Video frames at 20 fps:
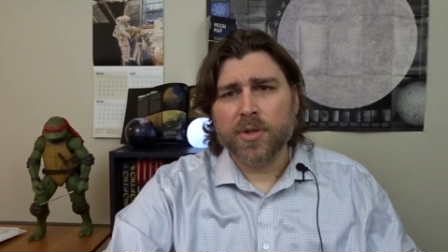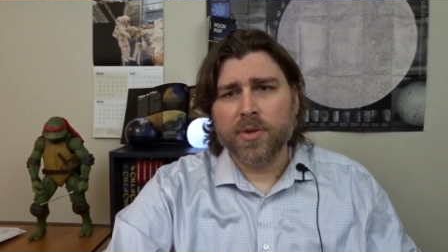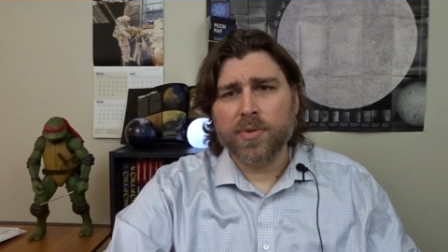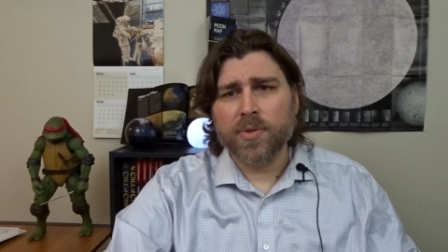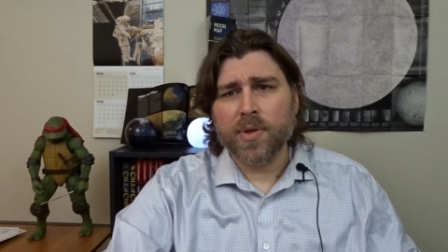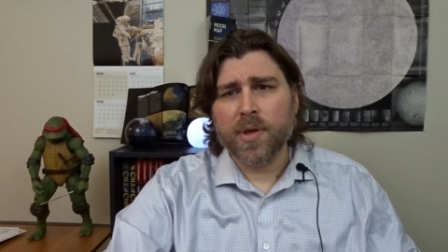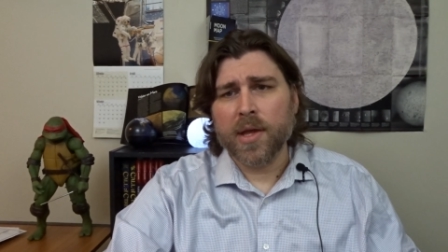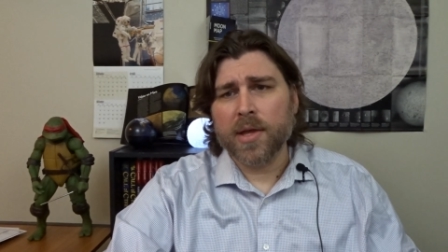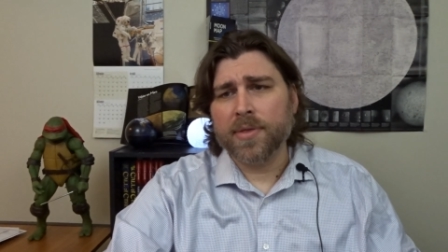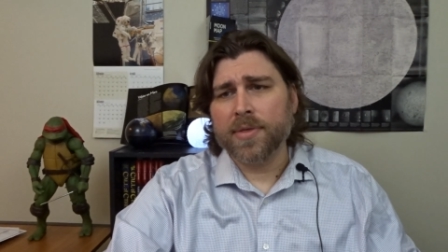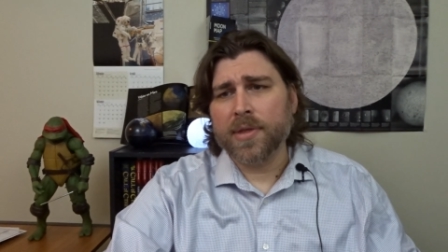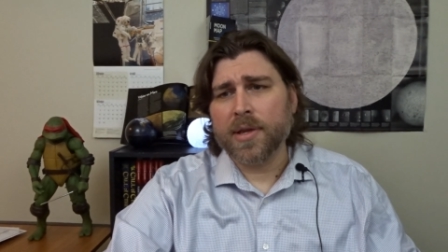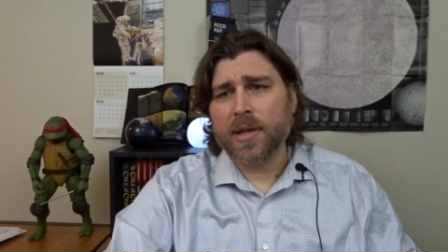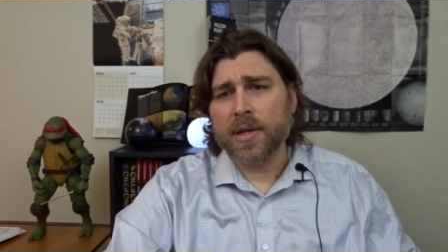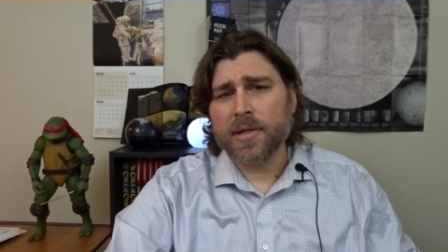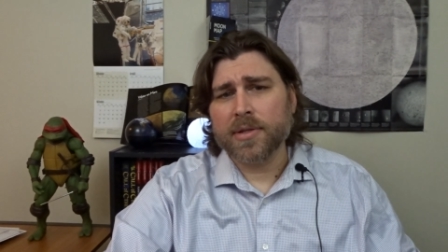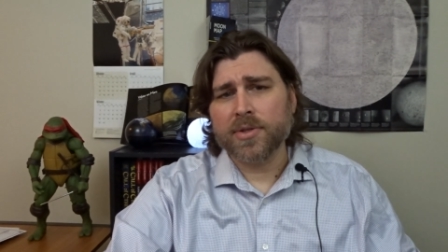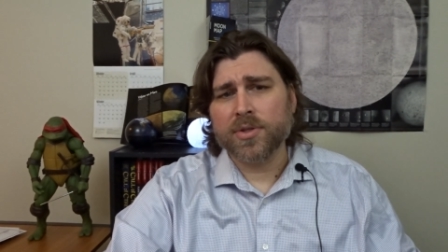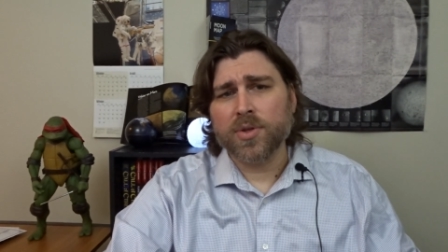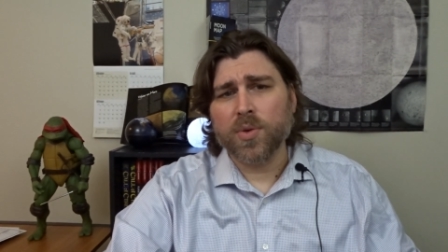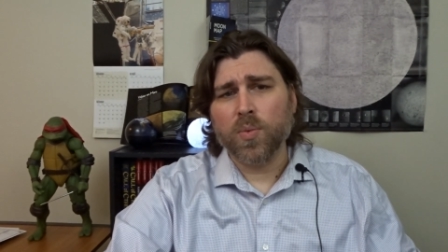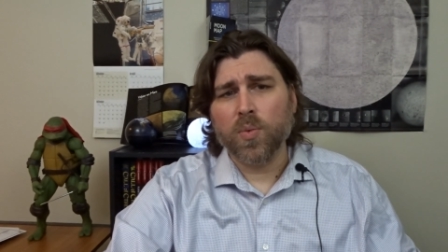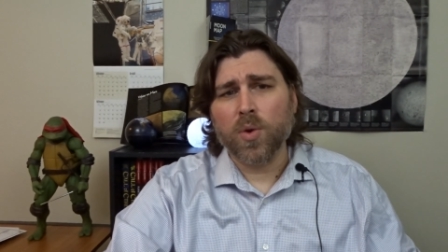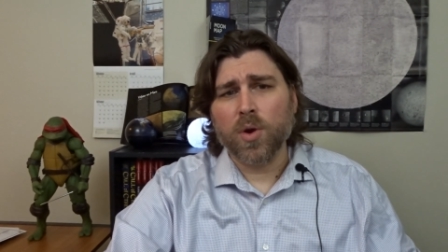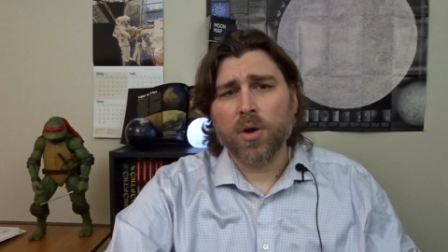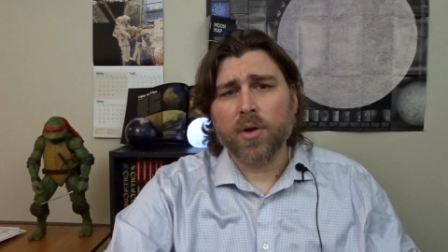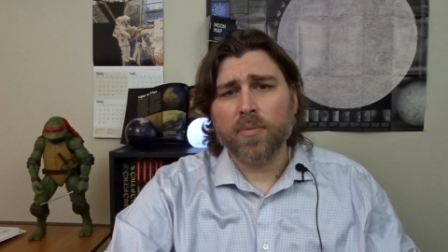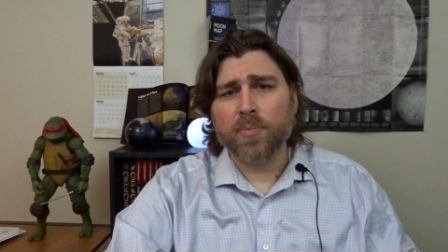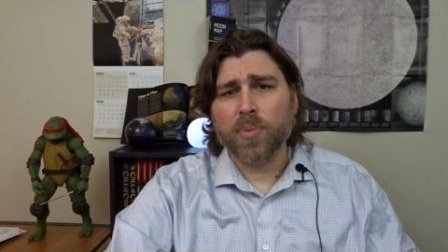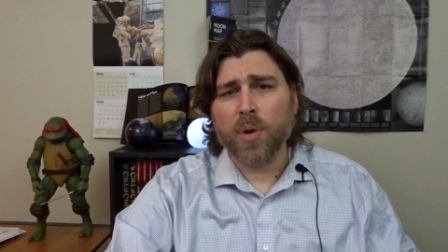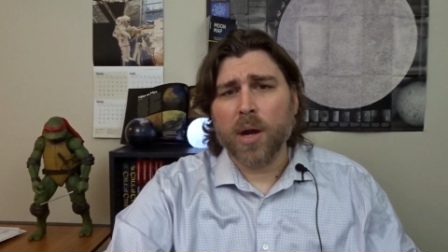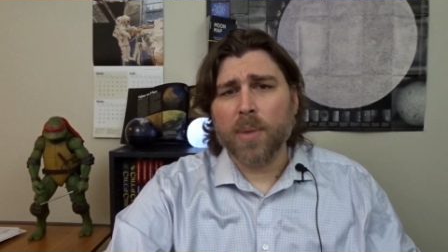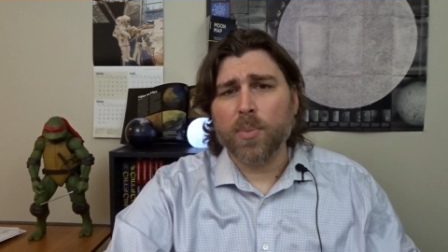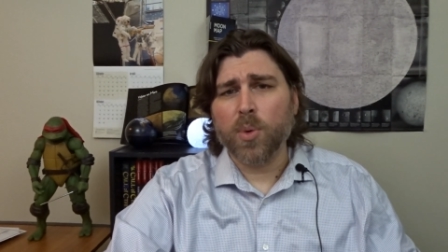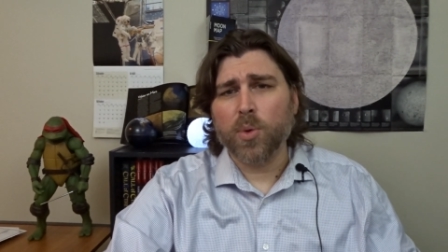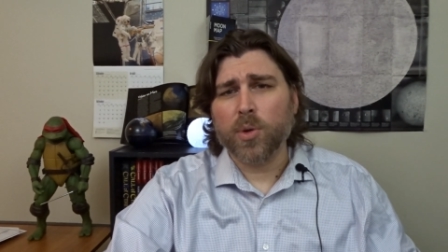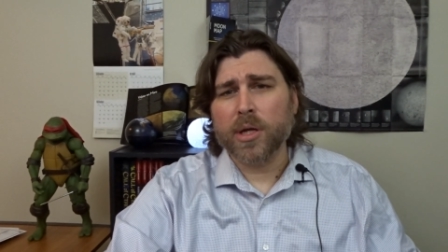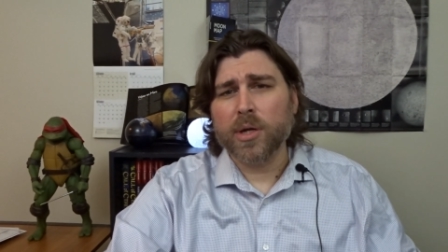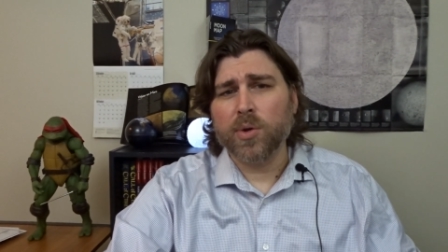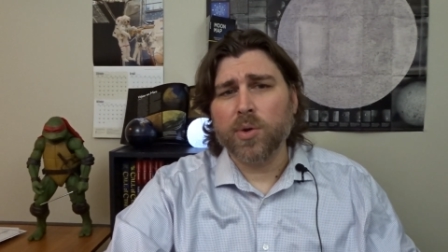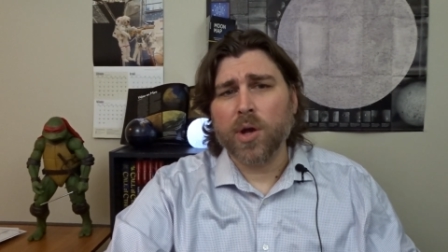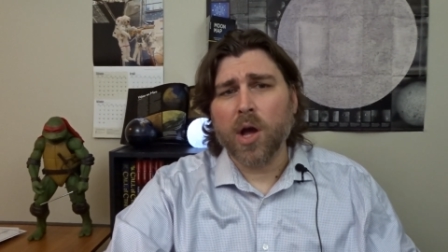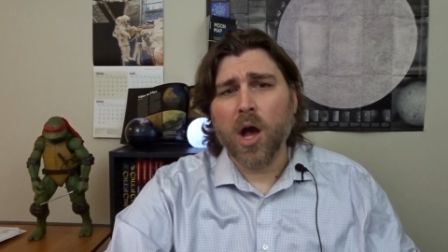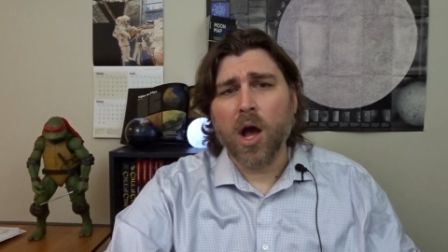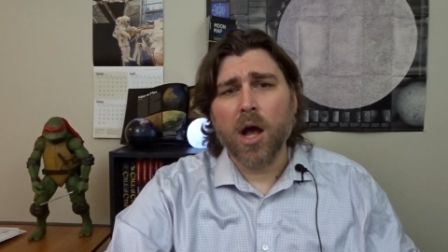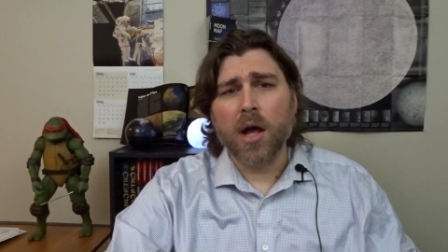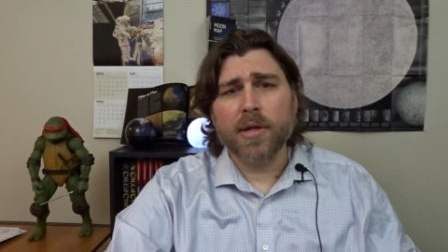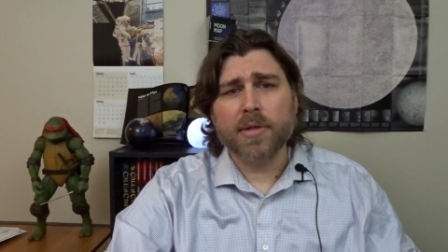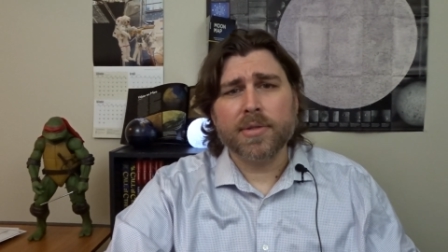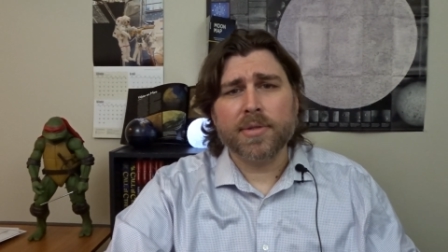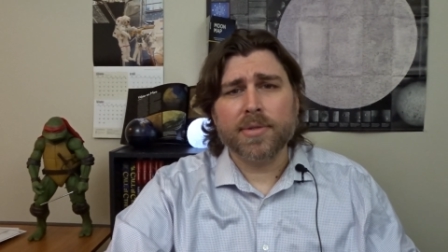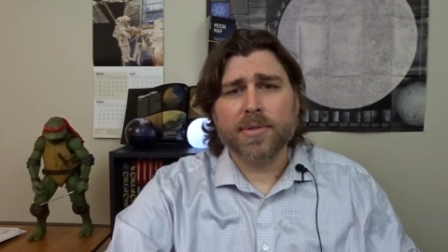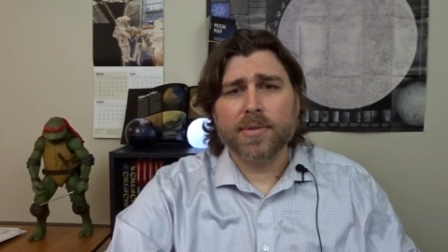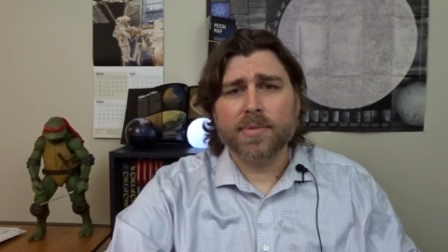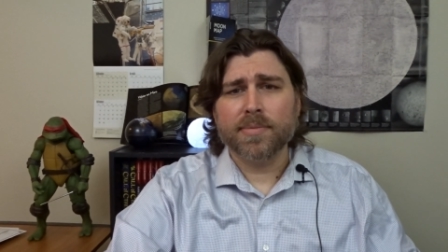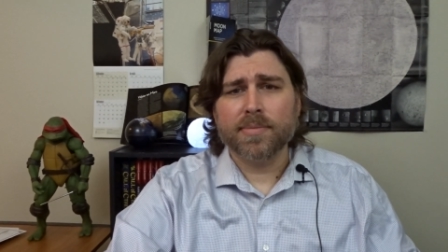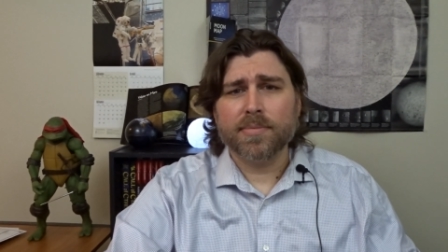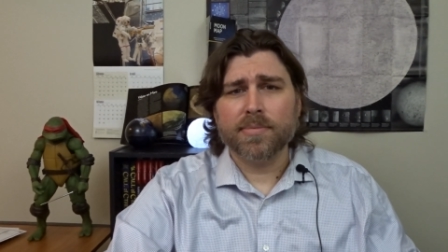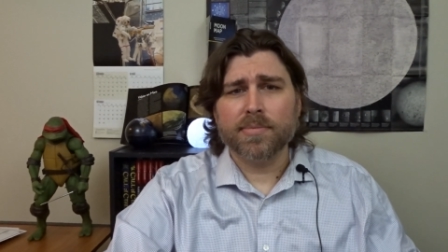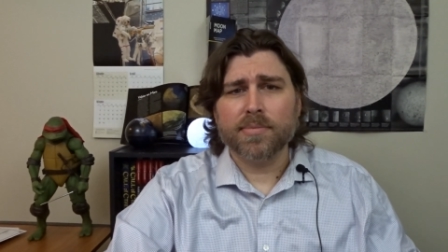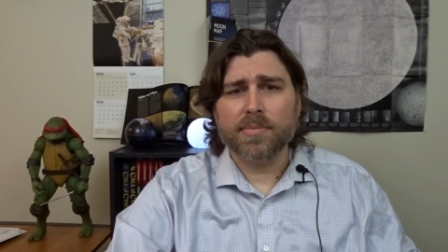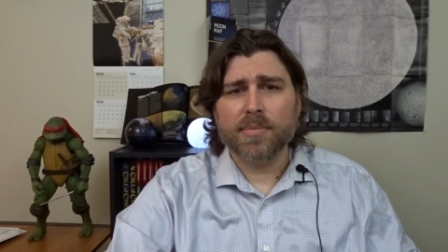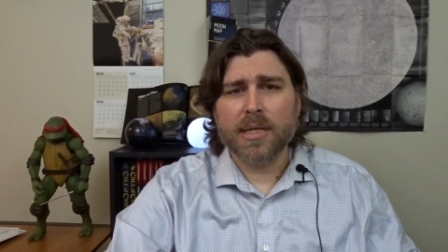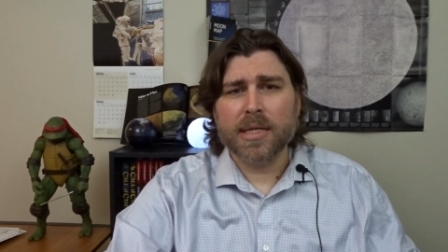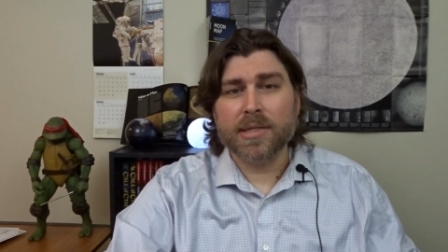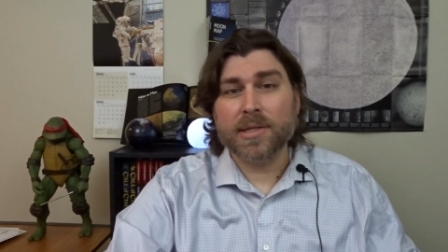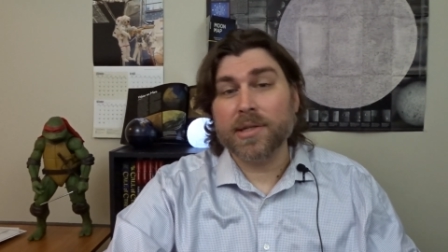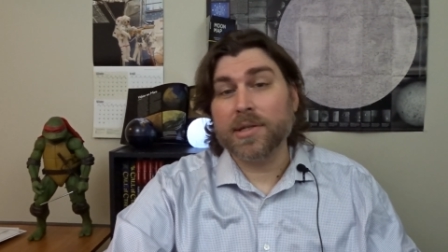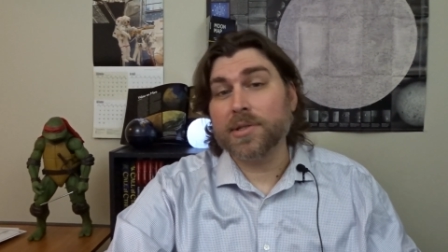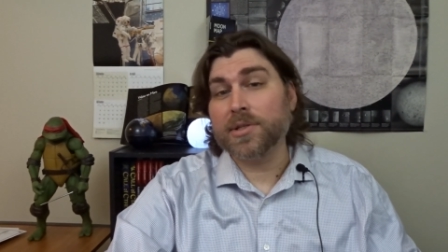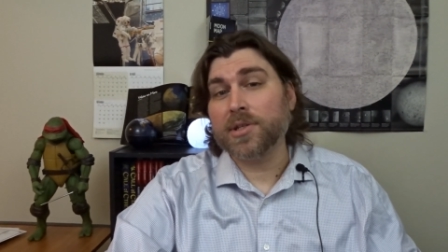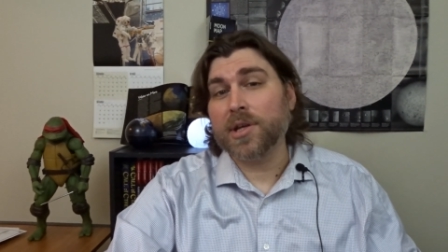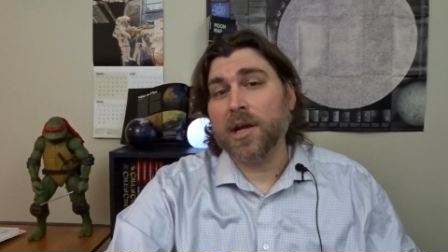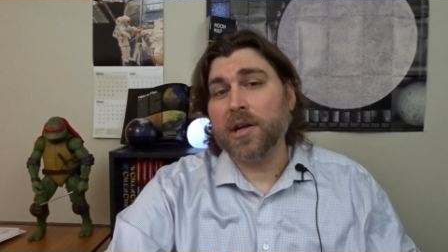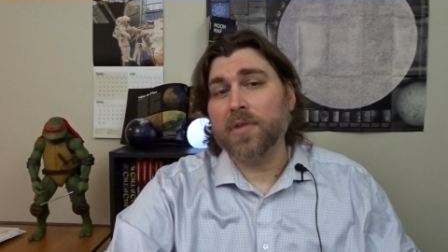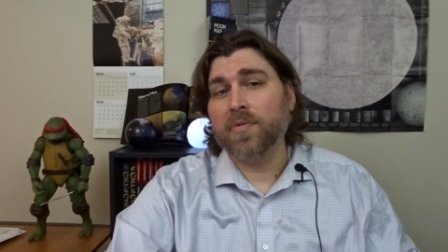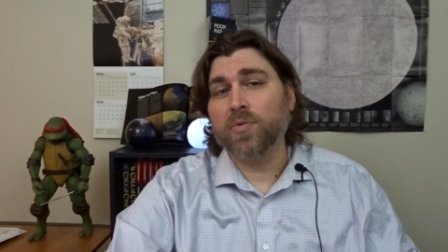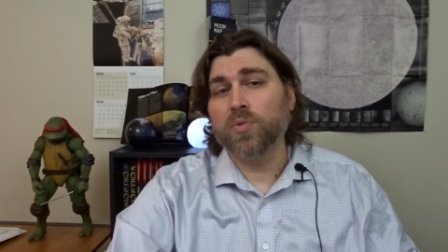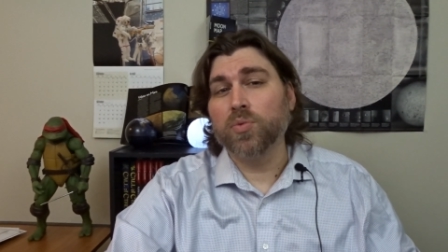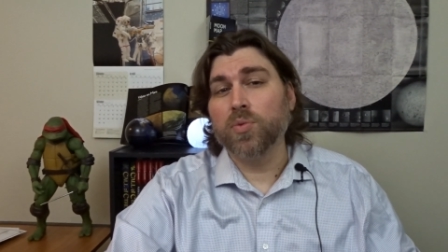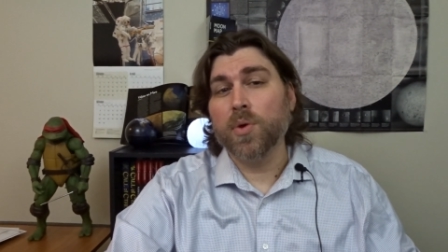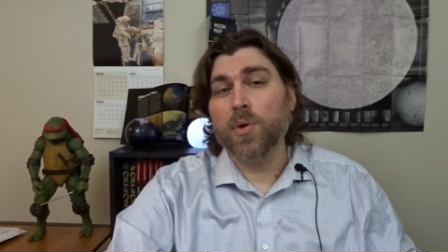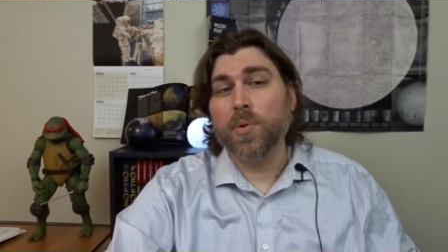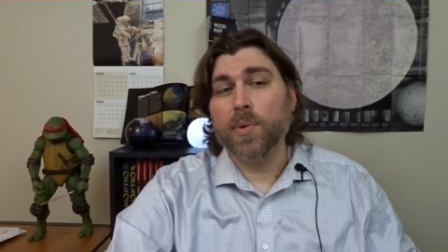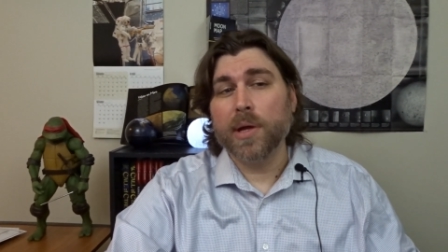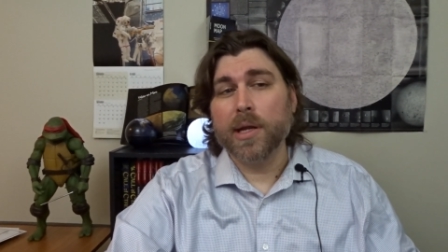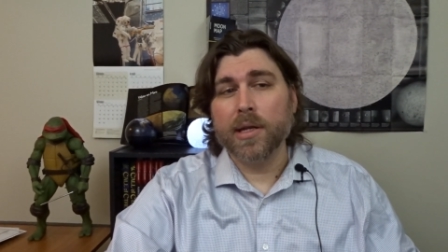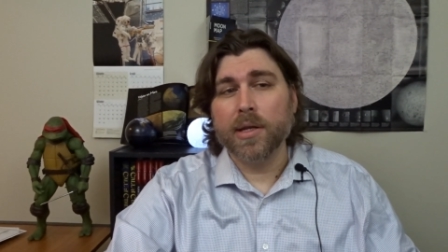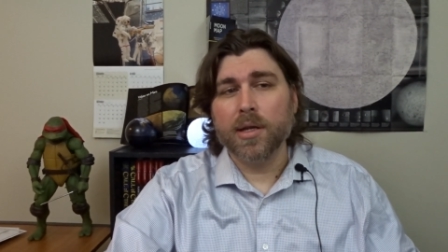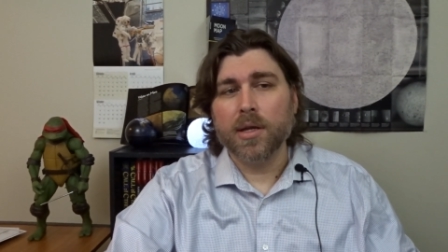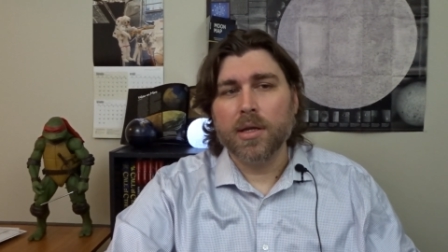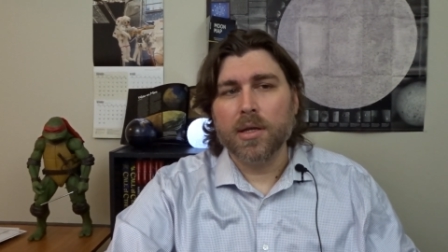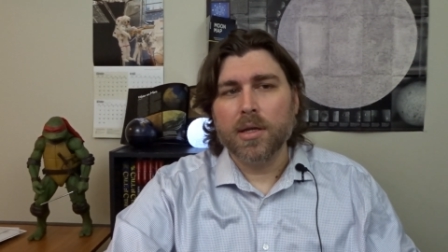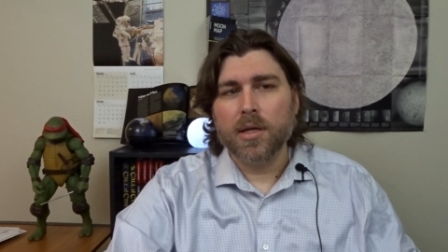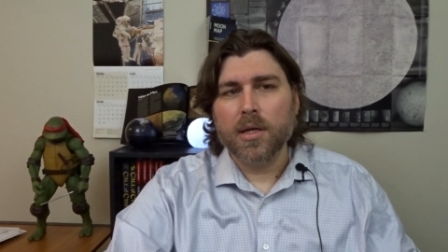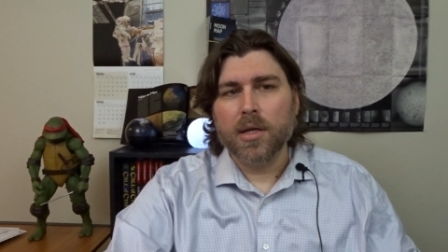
Do they think it's the work of primordial gods? Is it a sign of ruin?